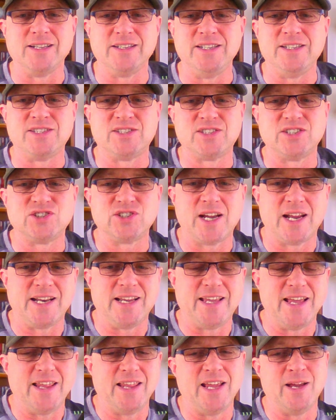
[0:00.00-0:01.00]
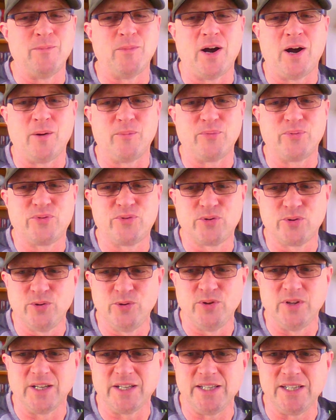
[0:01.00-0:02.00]
Leeds to try and get them up
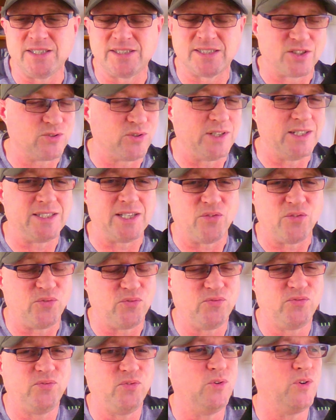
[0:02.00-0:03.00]
through the leagues. It's going to take